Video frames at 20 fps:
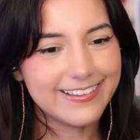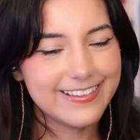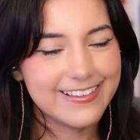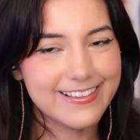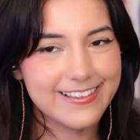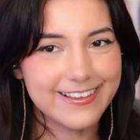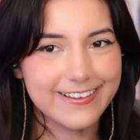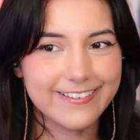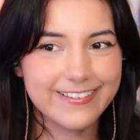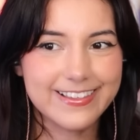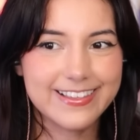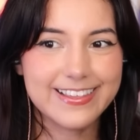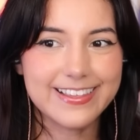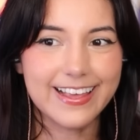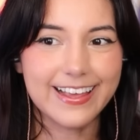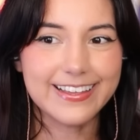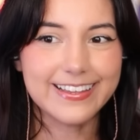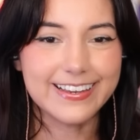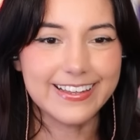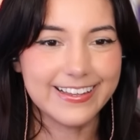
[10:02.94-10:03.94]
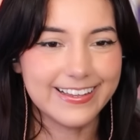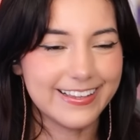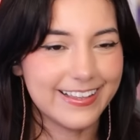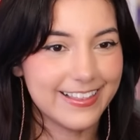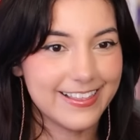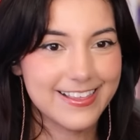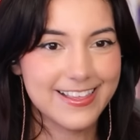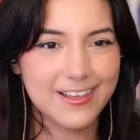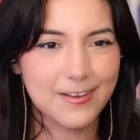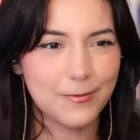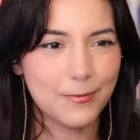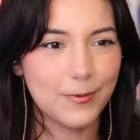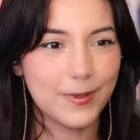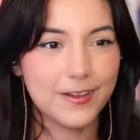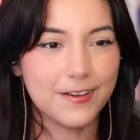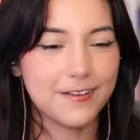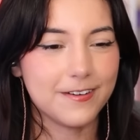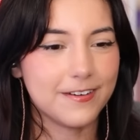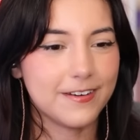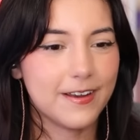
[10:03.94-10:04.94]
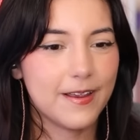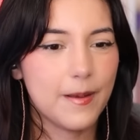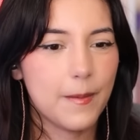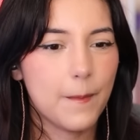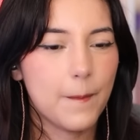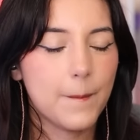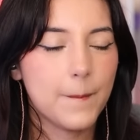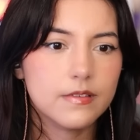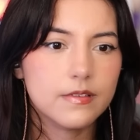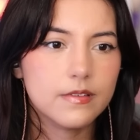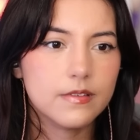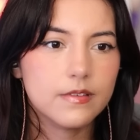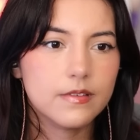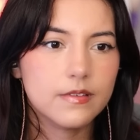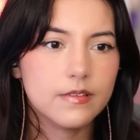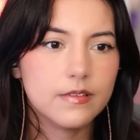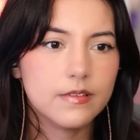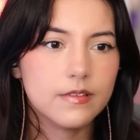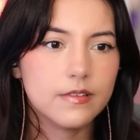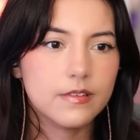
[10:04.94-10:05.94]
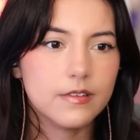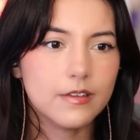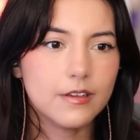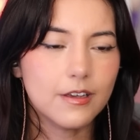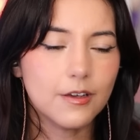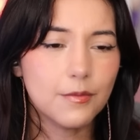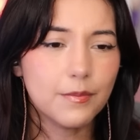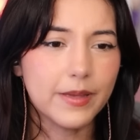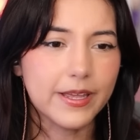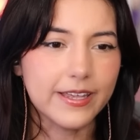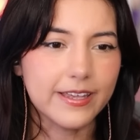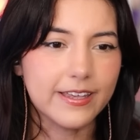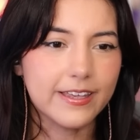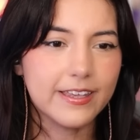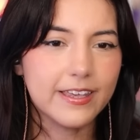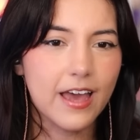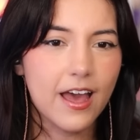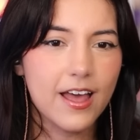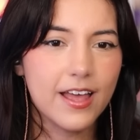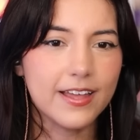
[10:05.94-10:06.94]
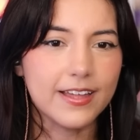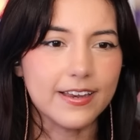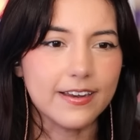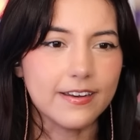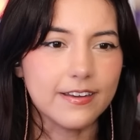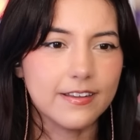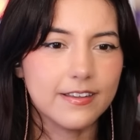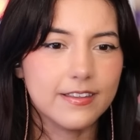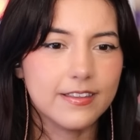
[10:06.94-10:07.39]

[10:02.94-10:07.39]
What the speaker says: So exciting. So weird. Oh my god.